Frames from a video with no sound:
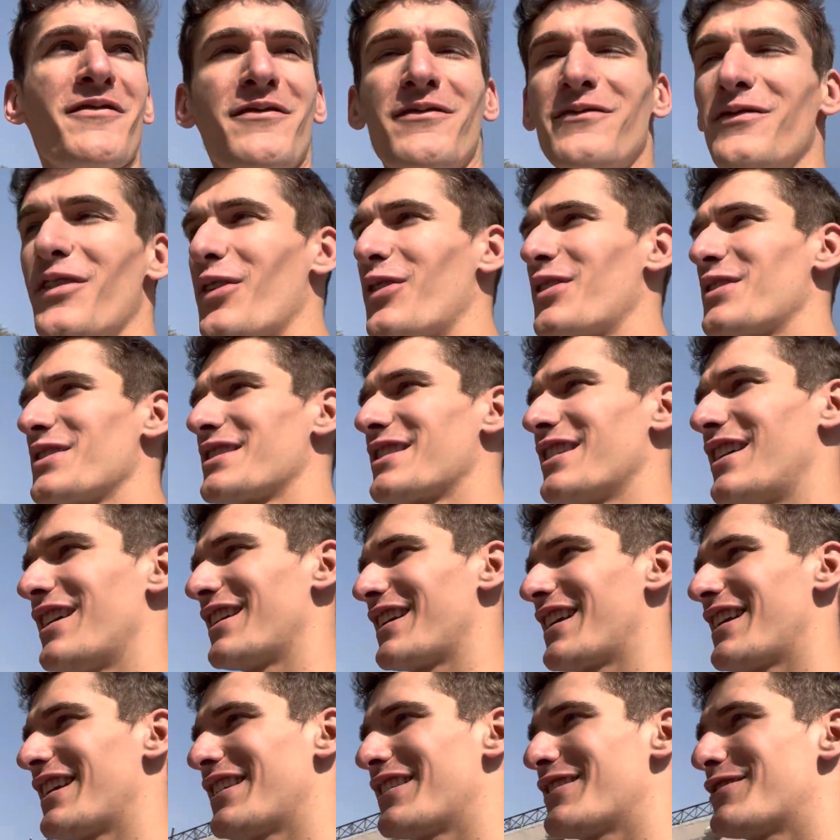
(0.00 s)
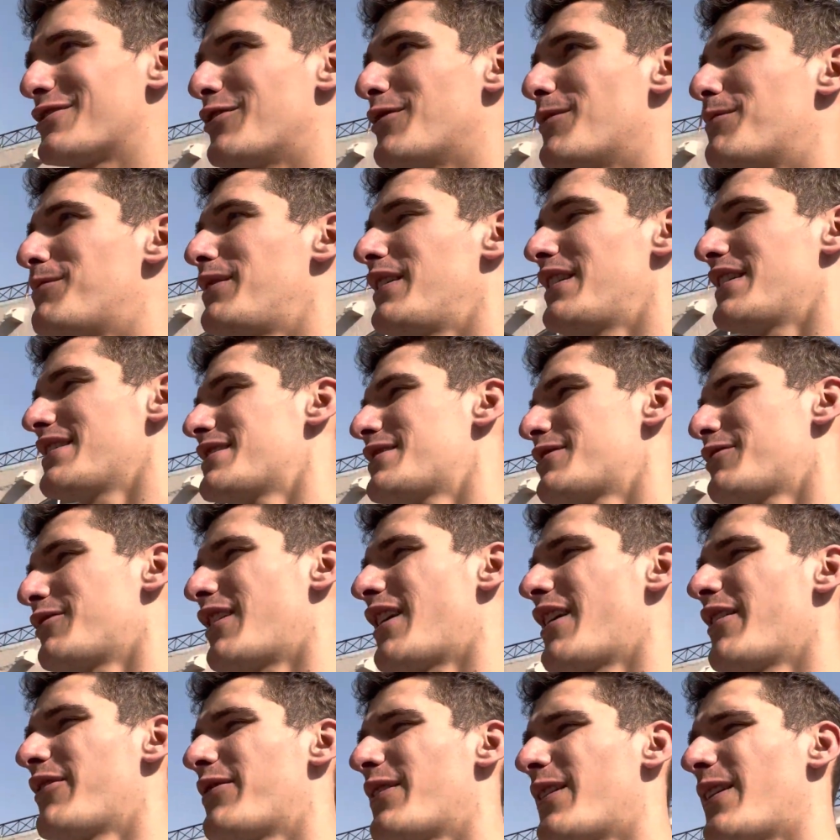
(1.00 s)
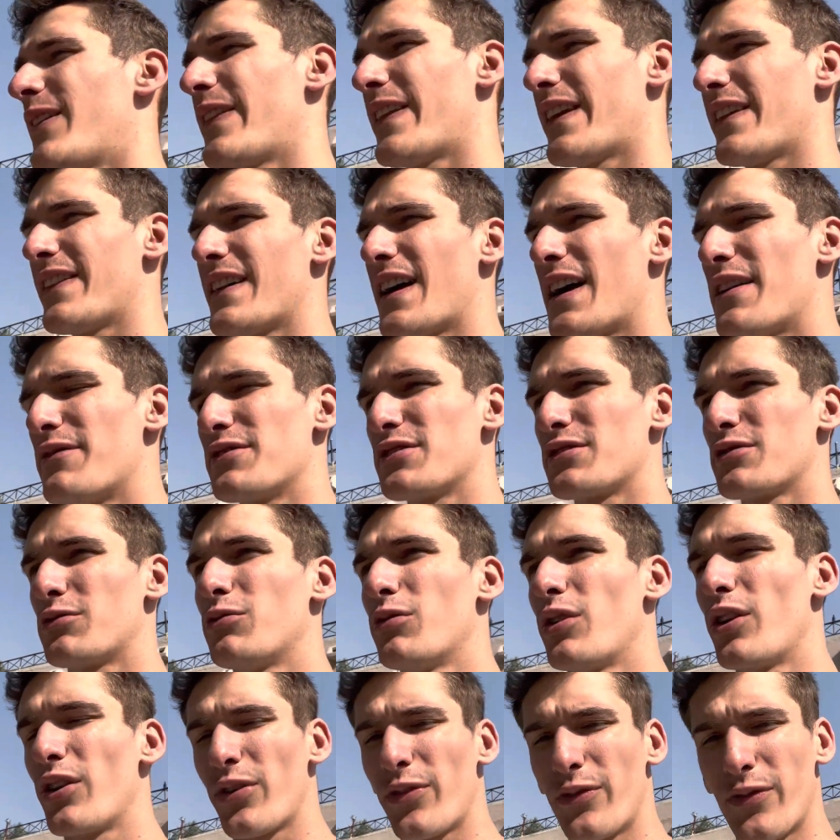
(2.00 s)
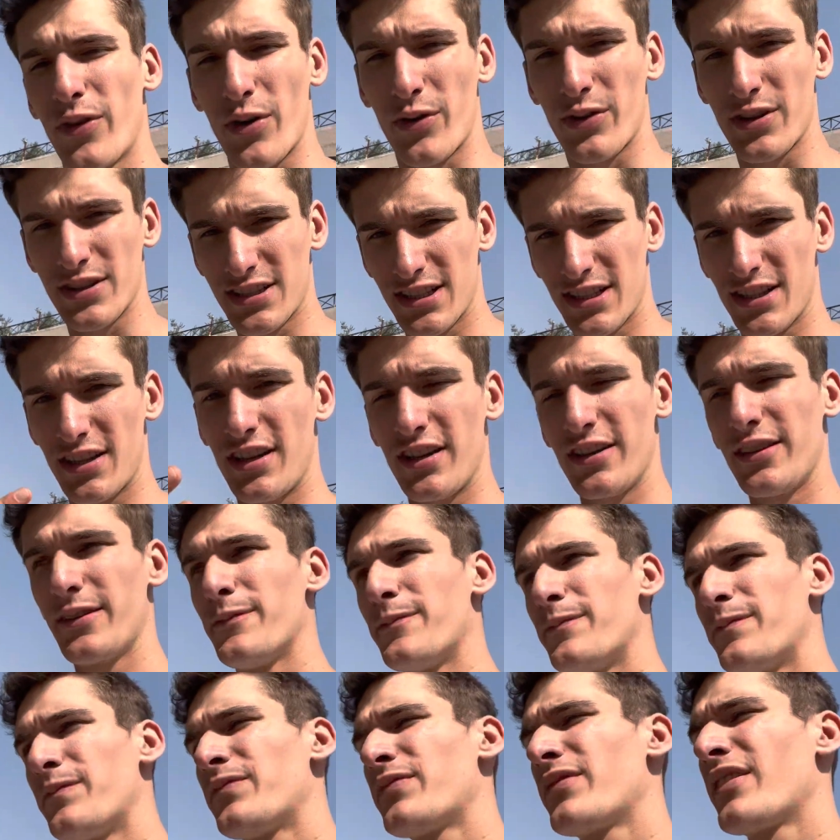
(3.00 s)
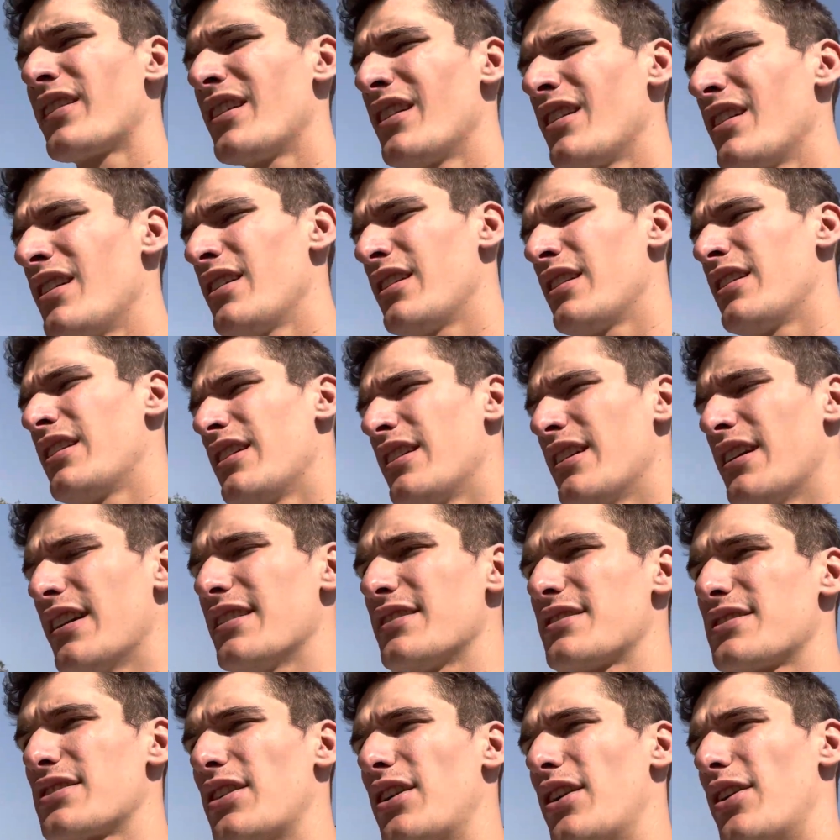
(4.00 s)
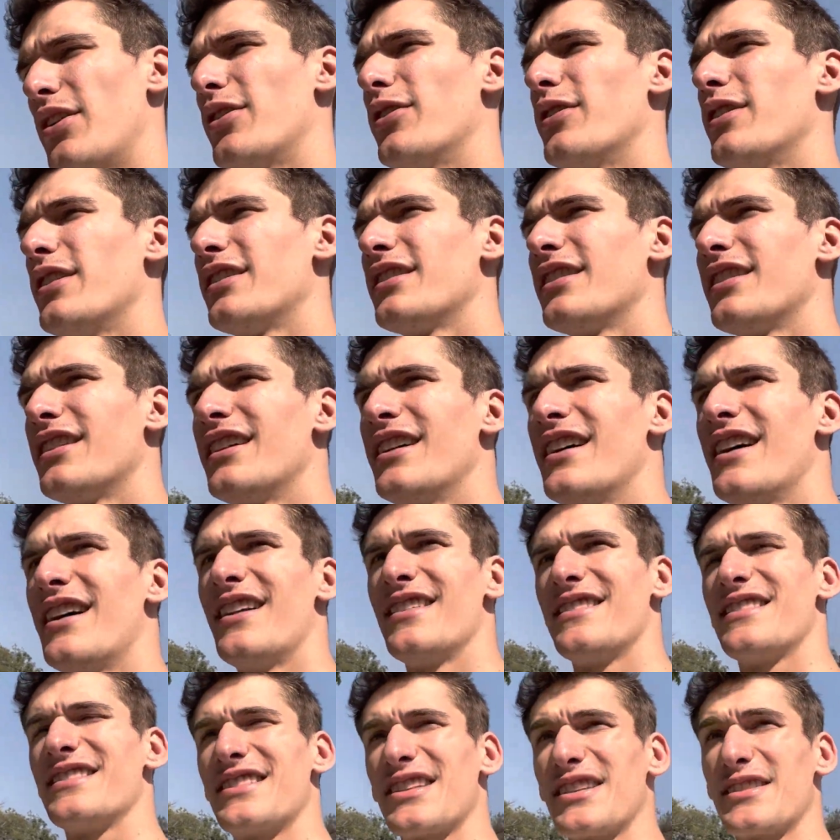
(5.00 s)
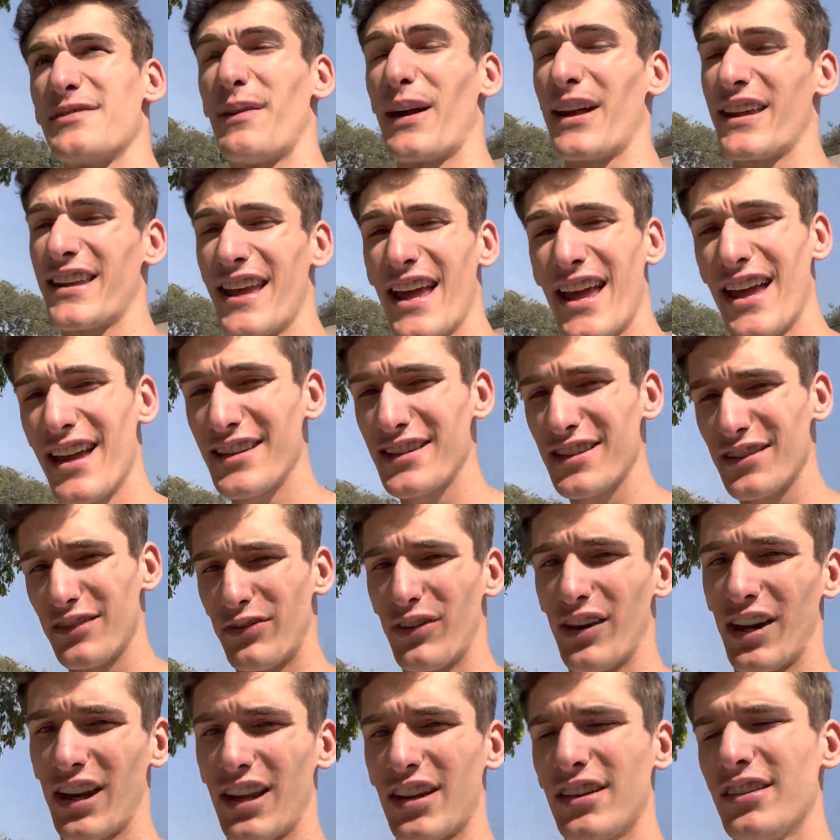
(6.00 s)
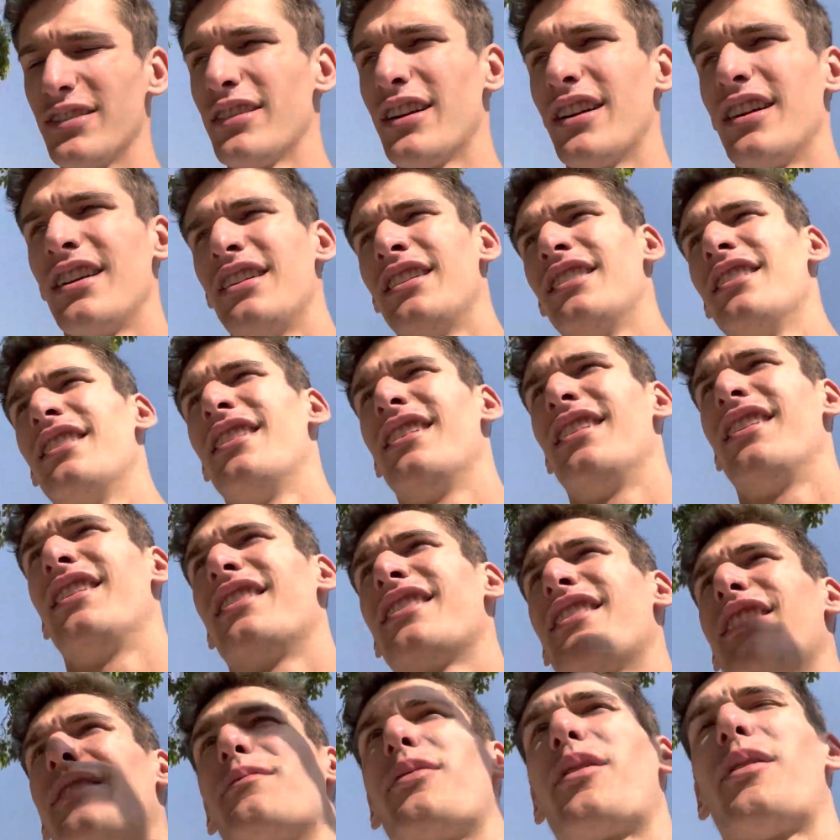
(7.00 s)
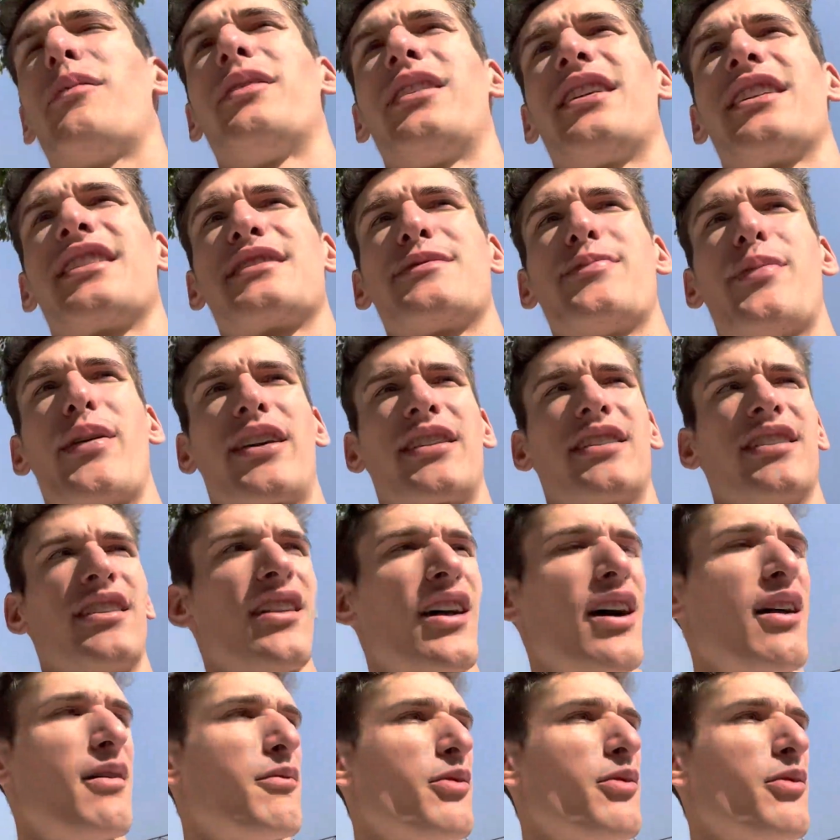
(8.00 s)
focus on getting to a place where I felt that that was worth focusing on. And so this is my candid video. You can probably expect a lot